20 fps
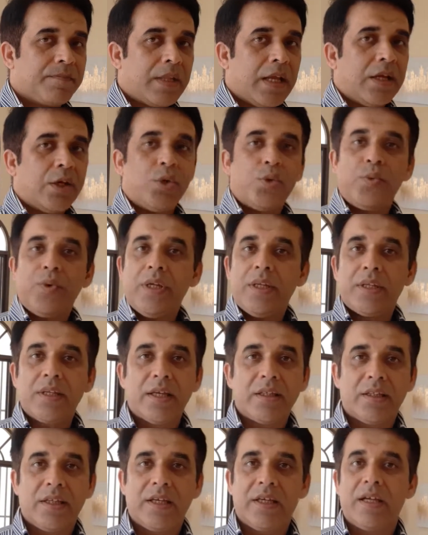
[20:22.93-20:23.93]

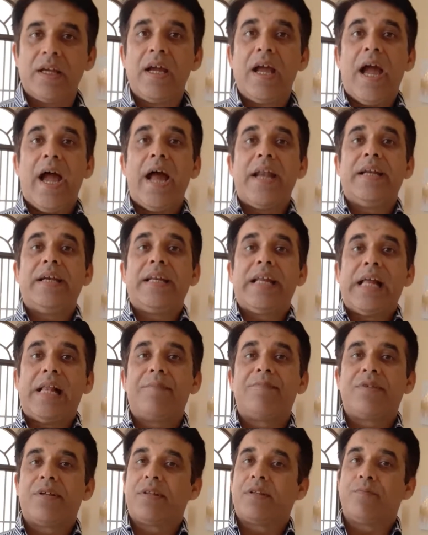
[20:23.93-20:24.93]
And it
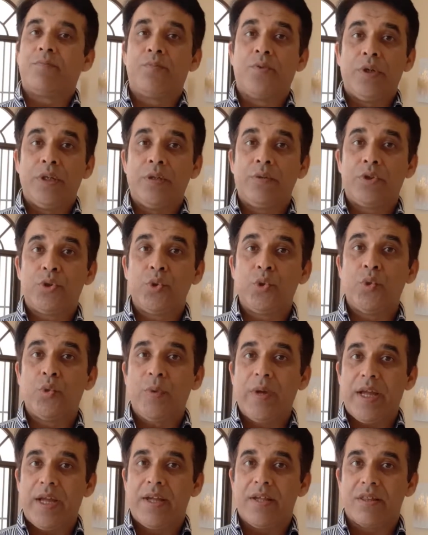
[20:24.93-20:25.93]
helps us in two
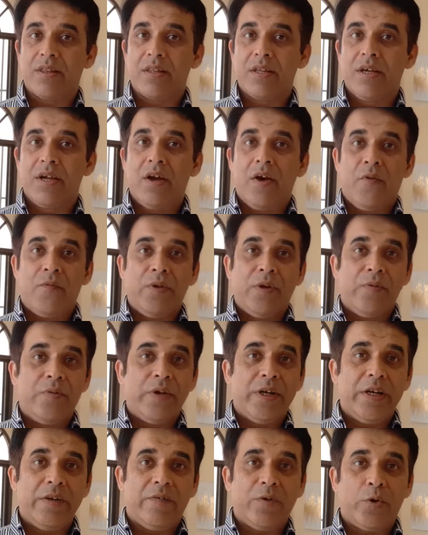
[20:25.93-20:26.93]
ways. We
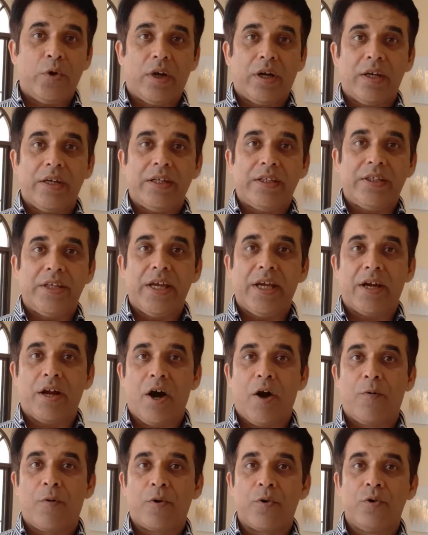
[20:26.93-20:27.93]
very quickly take
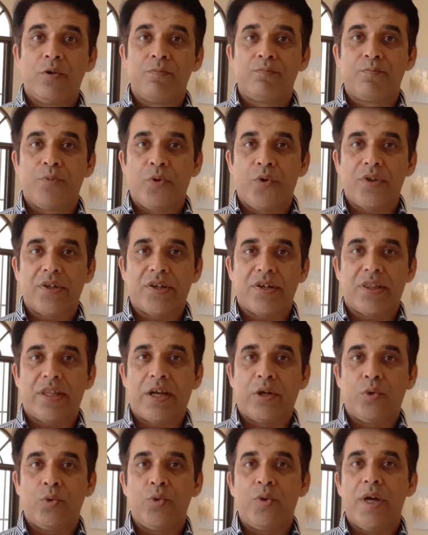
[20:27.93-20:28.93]
our own posts
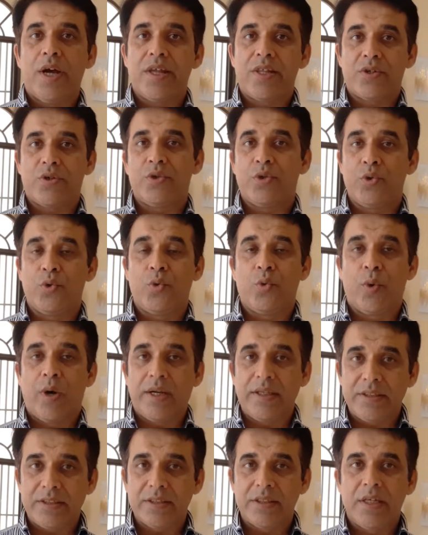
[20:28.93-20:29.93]
that who has to do
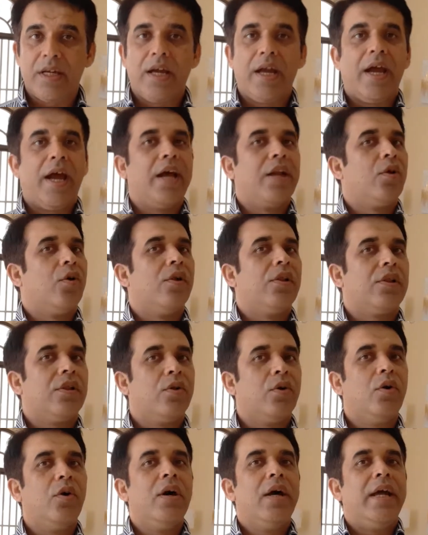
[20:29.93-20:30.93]
what, and
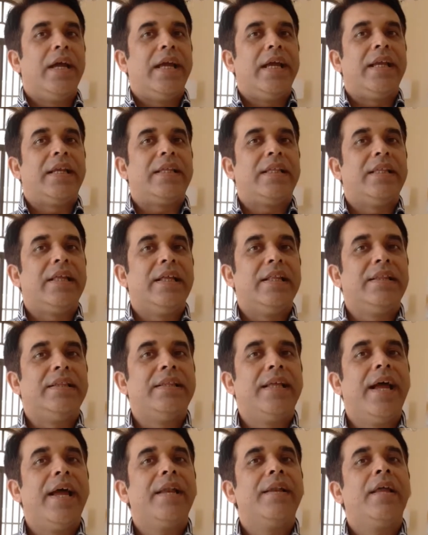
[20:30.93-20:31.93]
also it
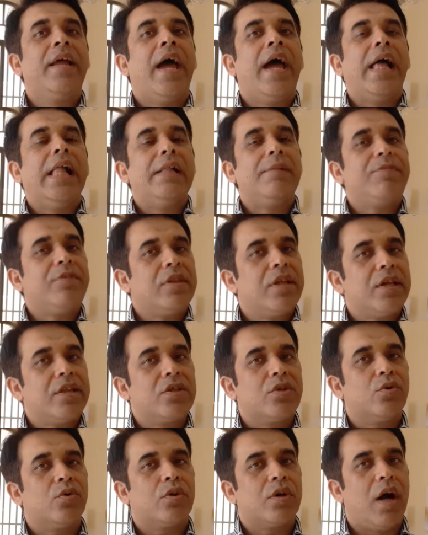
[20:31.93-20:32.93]
then helps
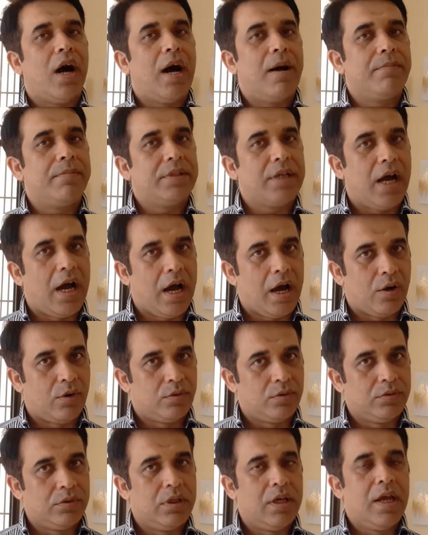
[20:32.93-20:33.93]
us to calm
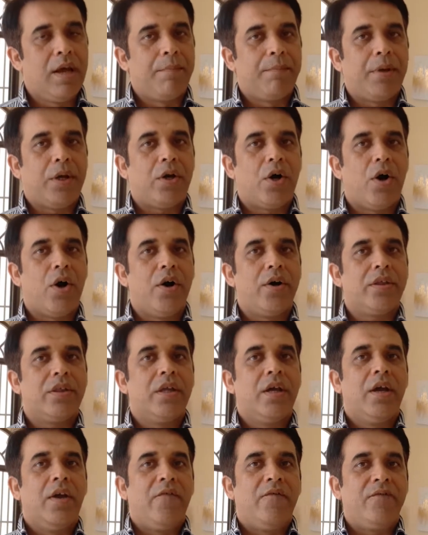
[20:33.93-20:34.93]
down
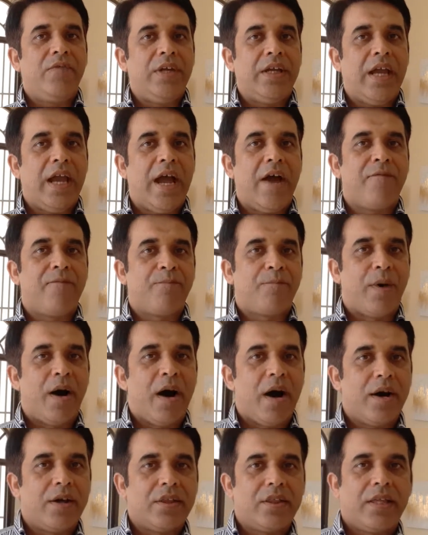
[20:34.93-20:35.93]
because we have
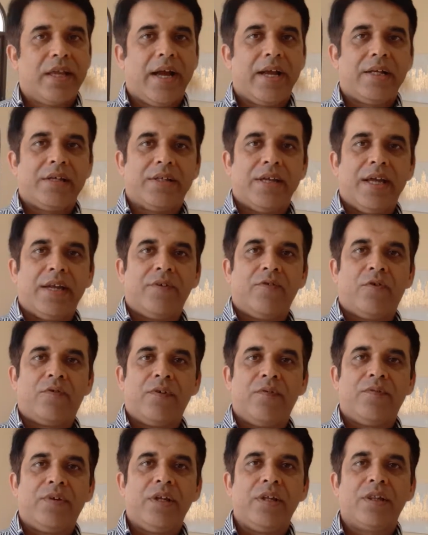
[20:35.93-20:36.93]
passed that 10 or
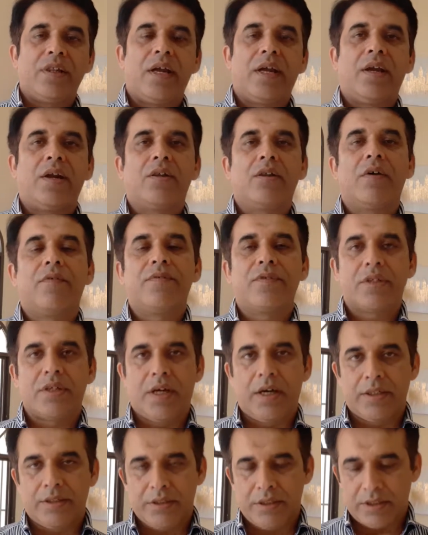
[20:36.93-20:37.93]
15 seconds of
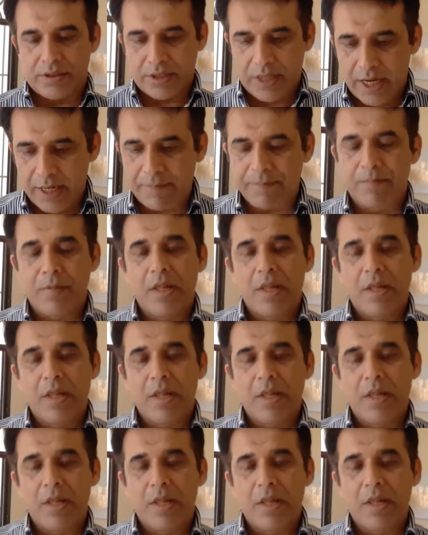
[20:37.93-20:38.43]
startle time,